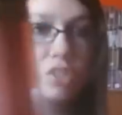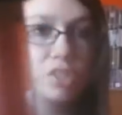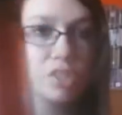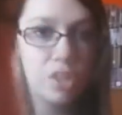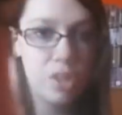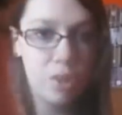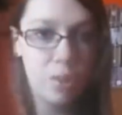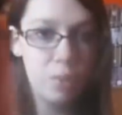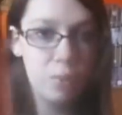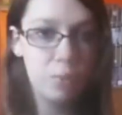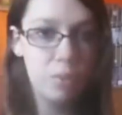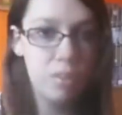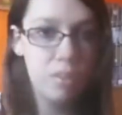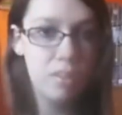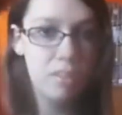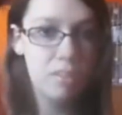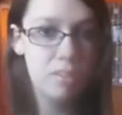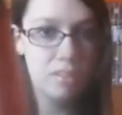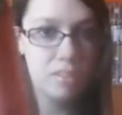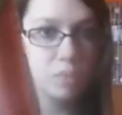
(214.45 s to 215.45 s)
So
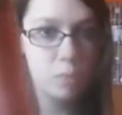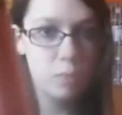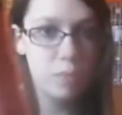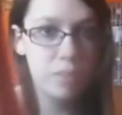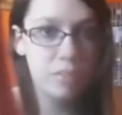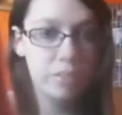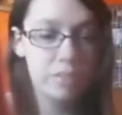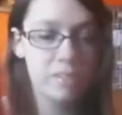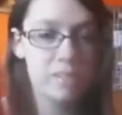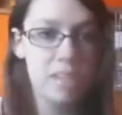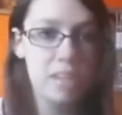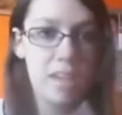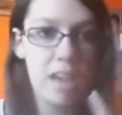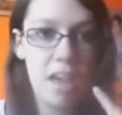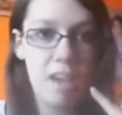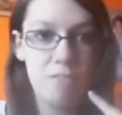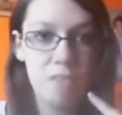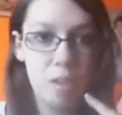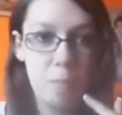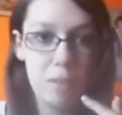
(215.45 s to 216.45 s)
that's what it looks like. I
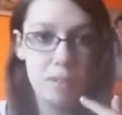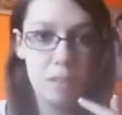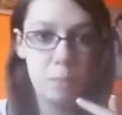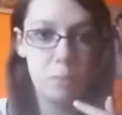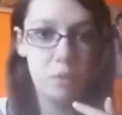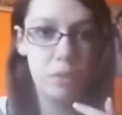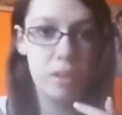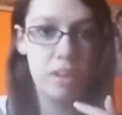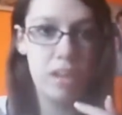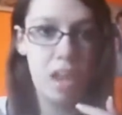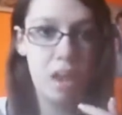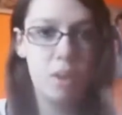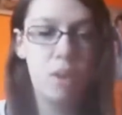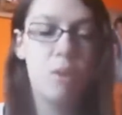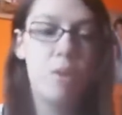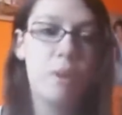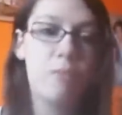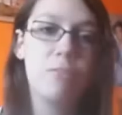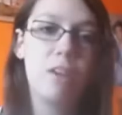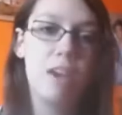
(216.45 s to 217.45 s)
have it on my lips right now. Oh,
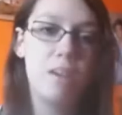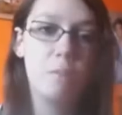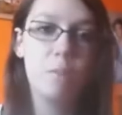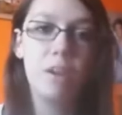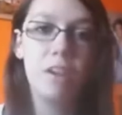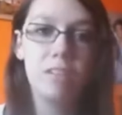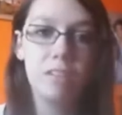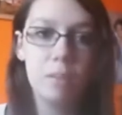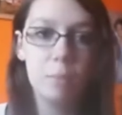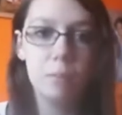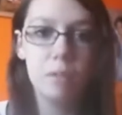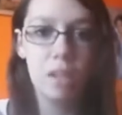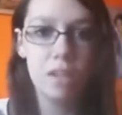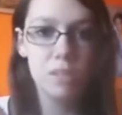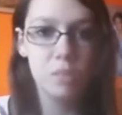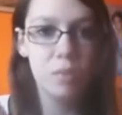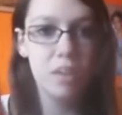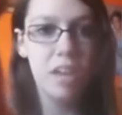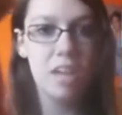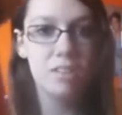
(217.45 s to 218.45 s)
I forgot I'm wearing lip
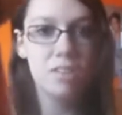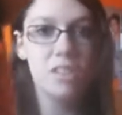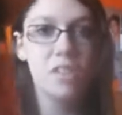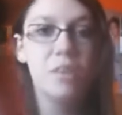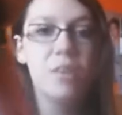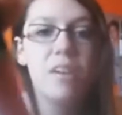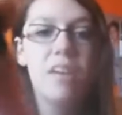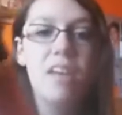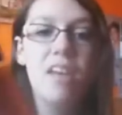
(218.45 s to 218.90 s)
gloss right now too.